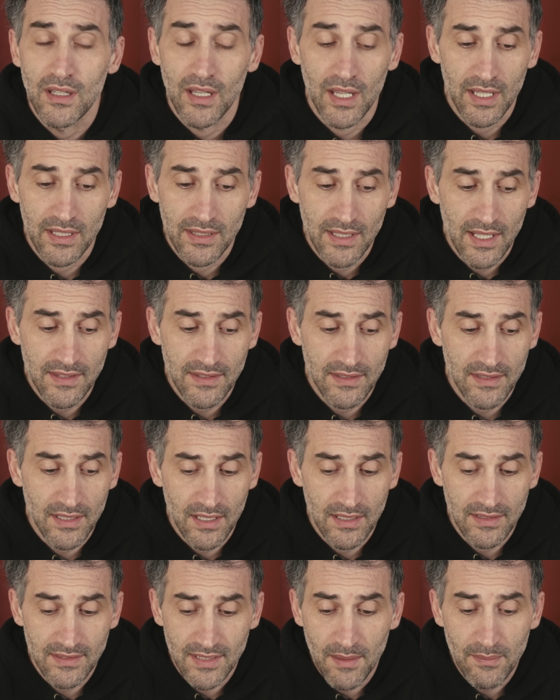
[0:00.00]
Uh, that's
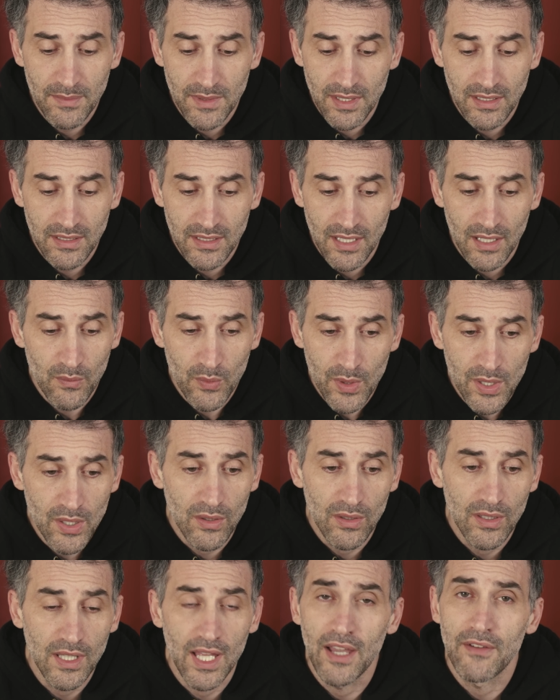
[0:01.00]
uh, something that we
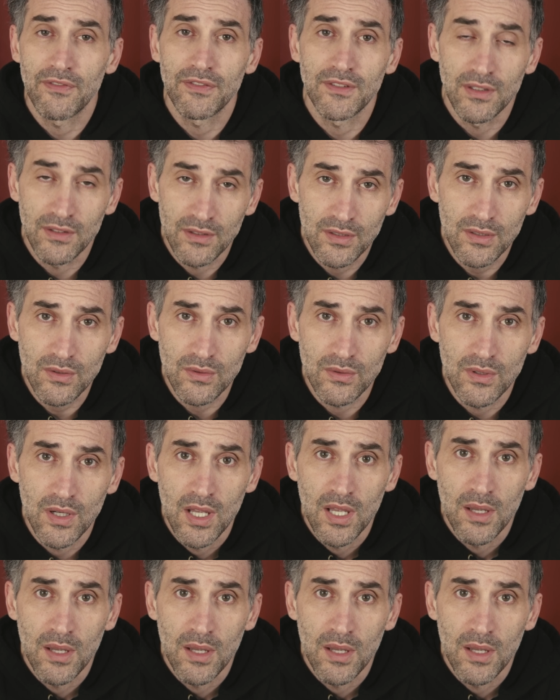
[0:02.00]
all have to do,